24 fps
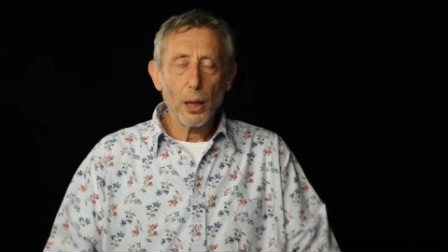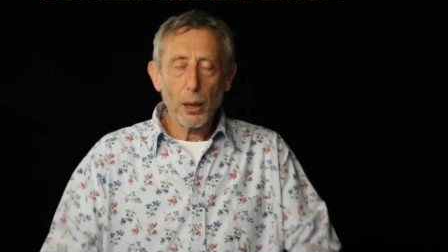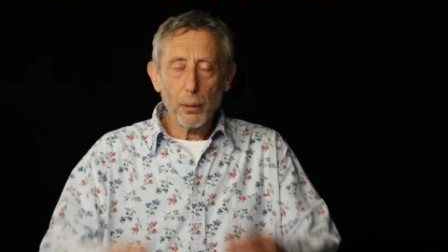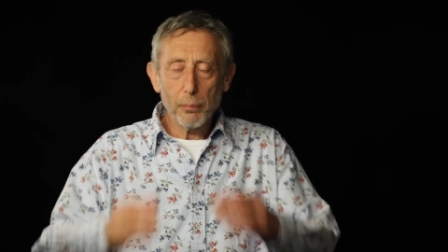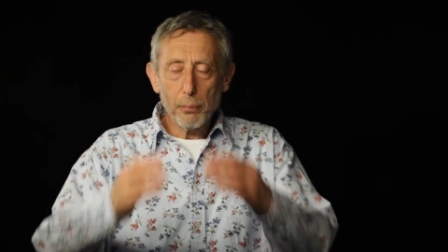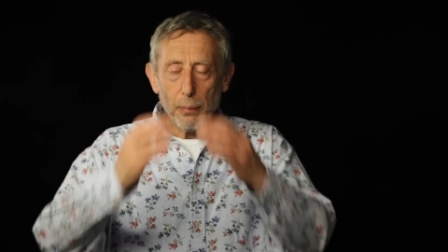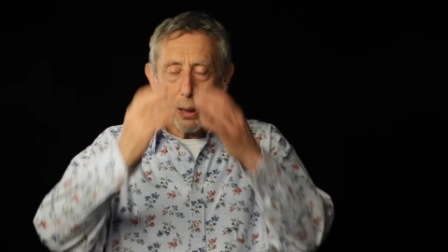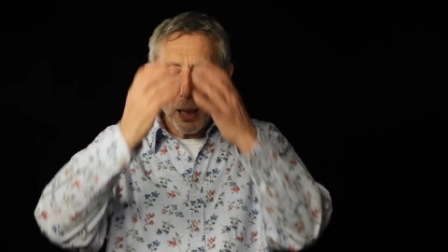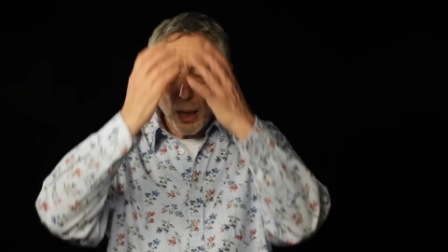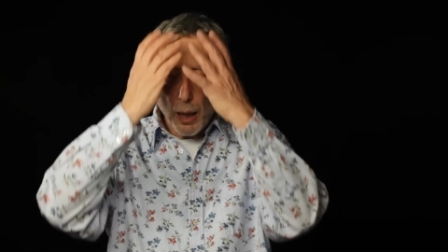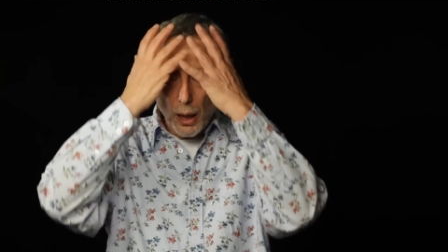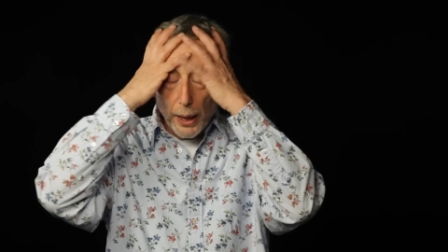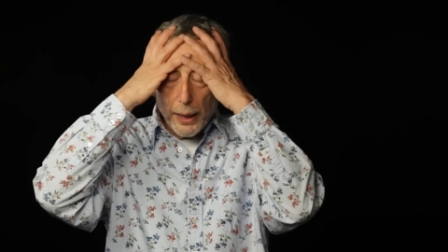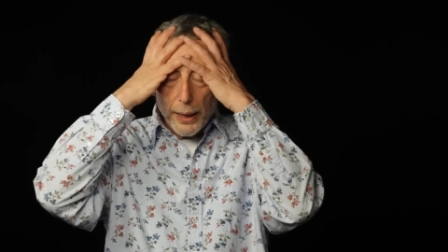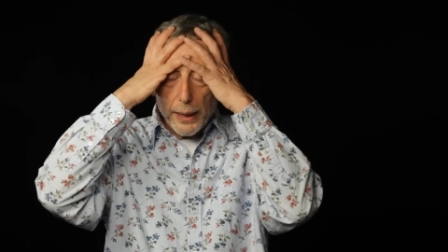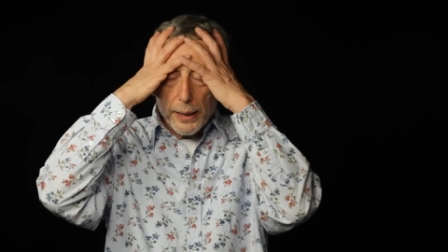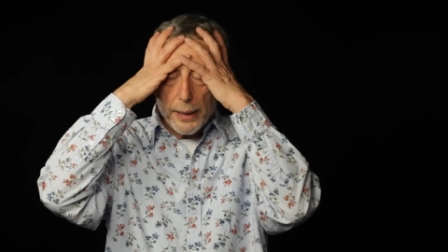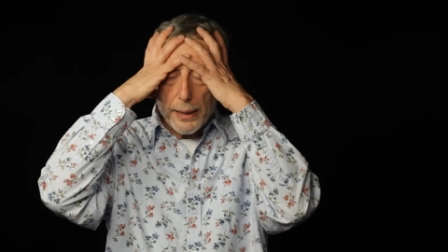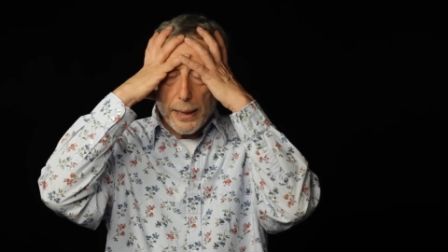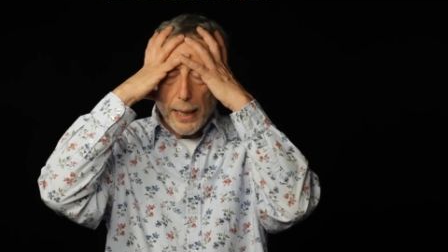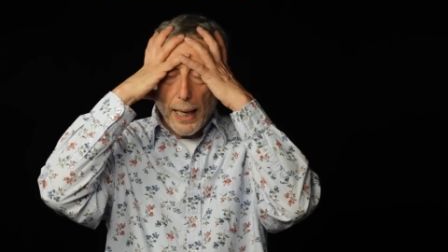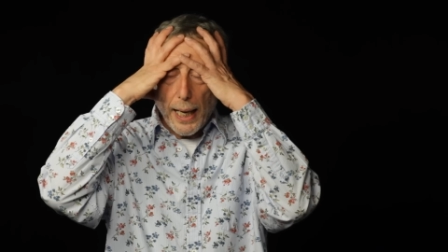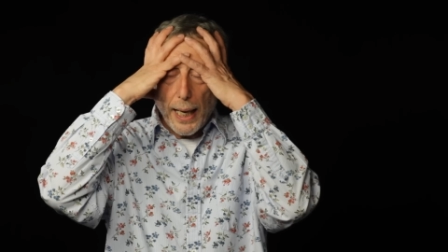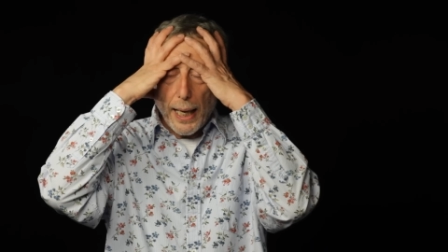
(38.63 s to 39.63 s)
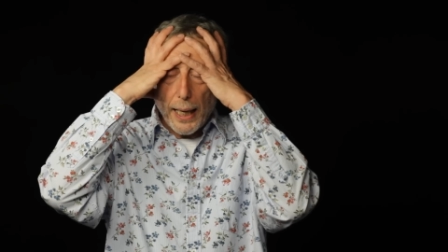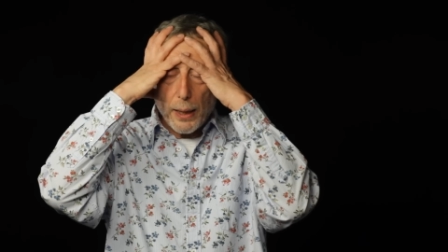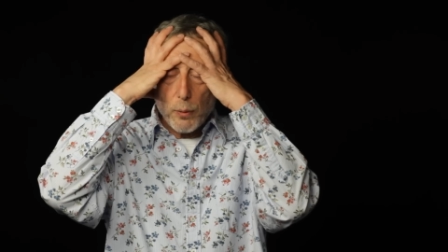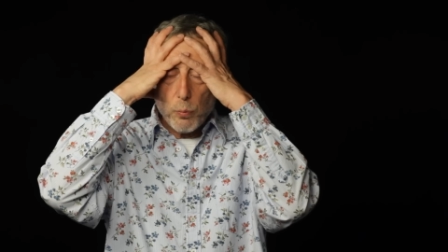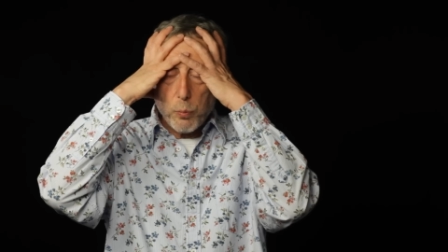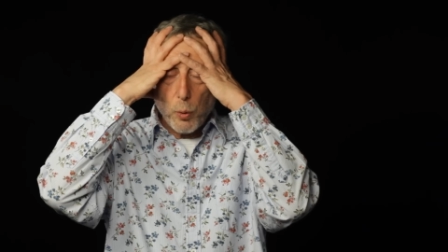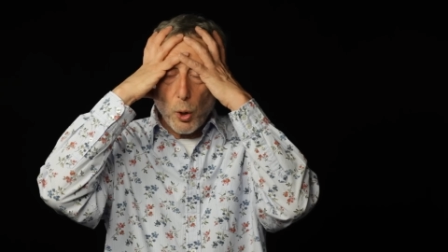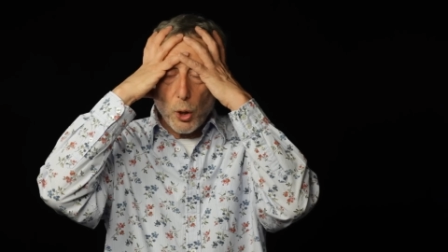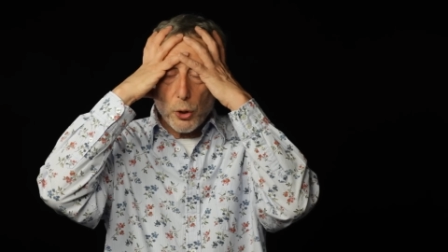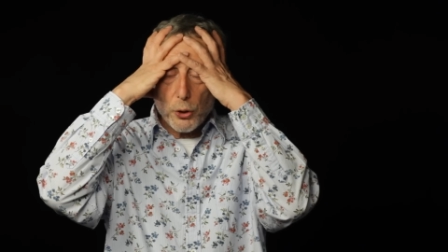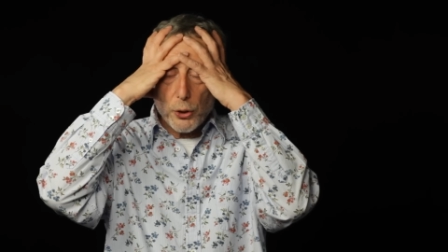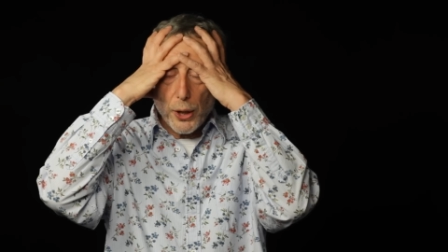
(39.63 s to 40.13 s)
my dad,
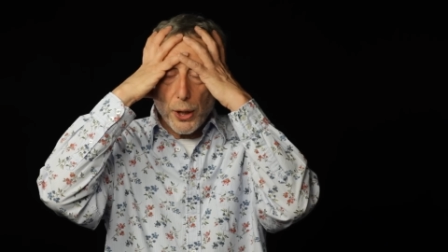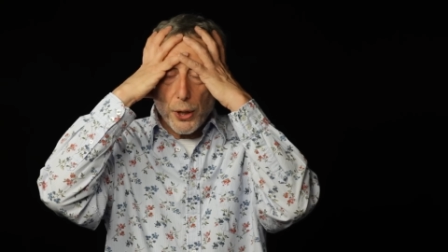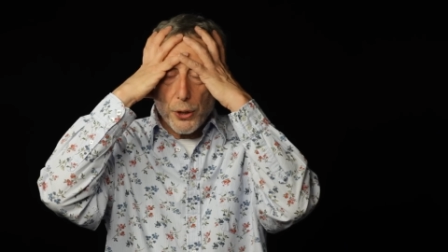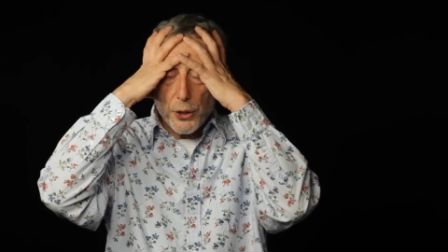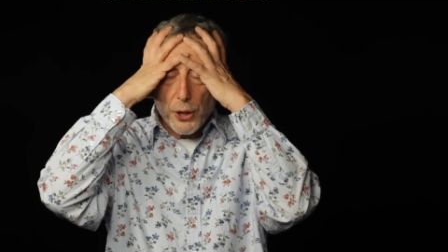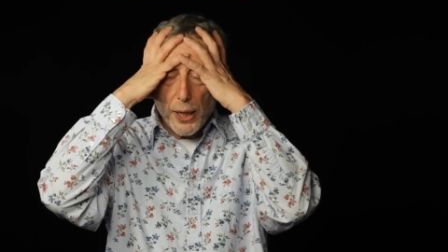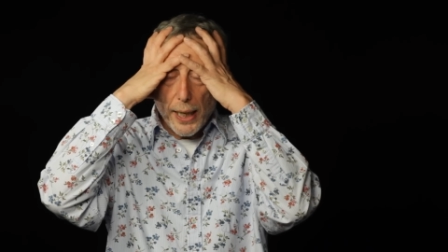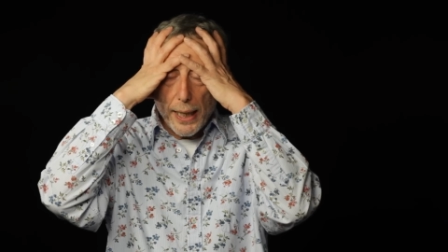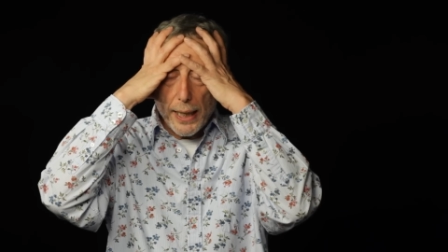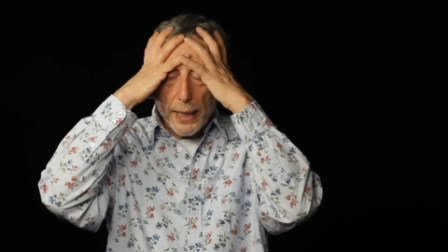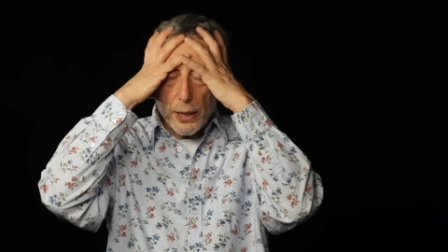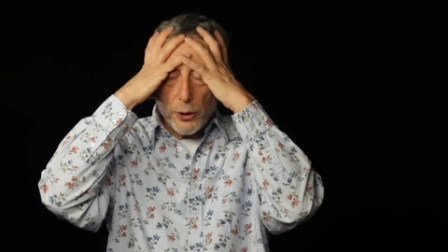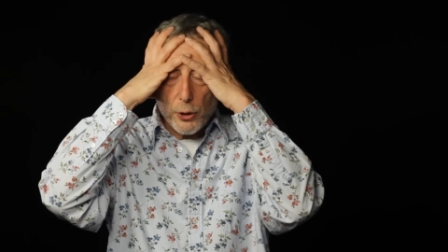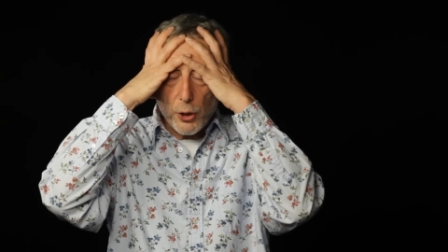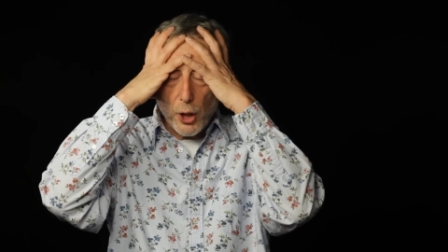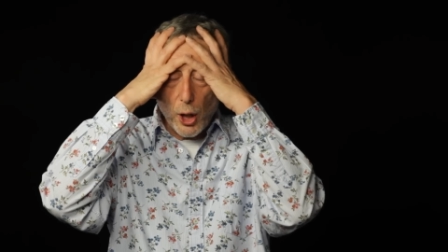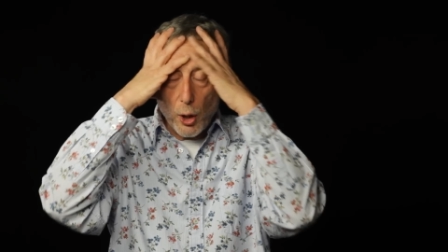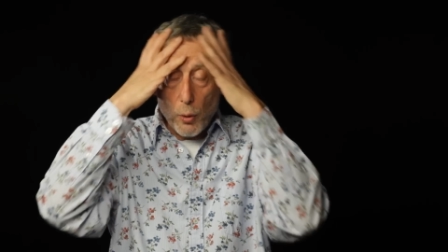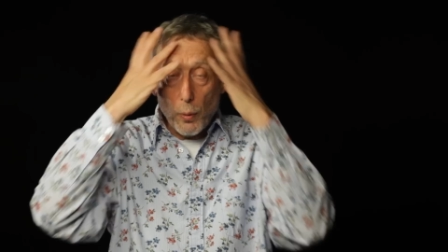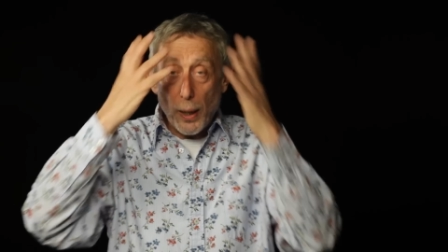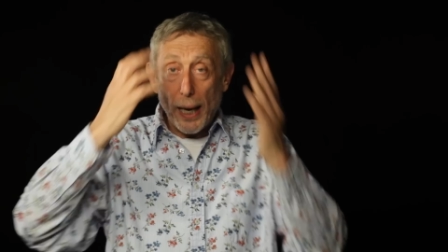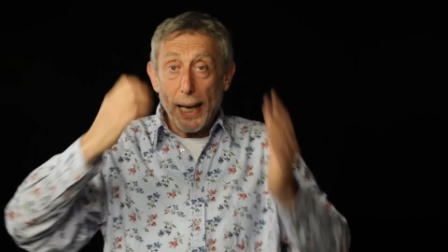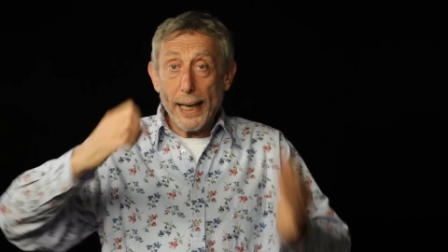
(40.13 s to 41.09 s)
what does he do?